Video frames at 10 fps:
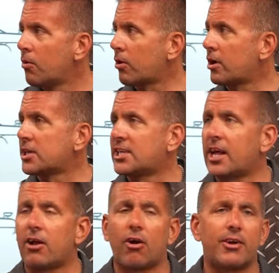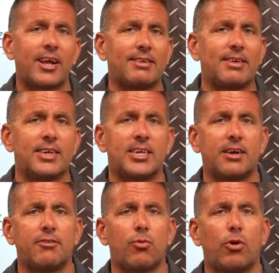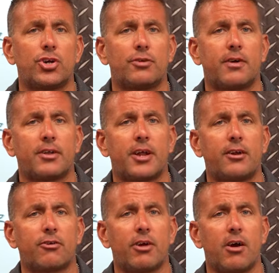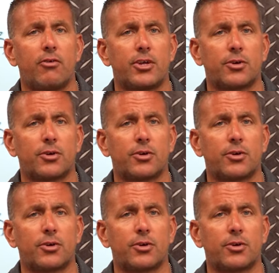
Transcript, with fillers: We're going to set our 1971 Chevelle down on the ground.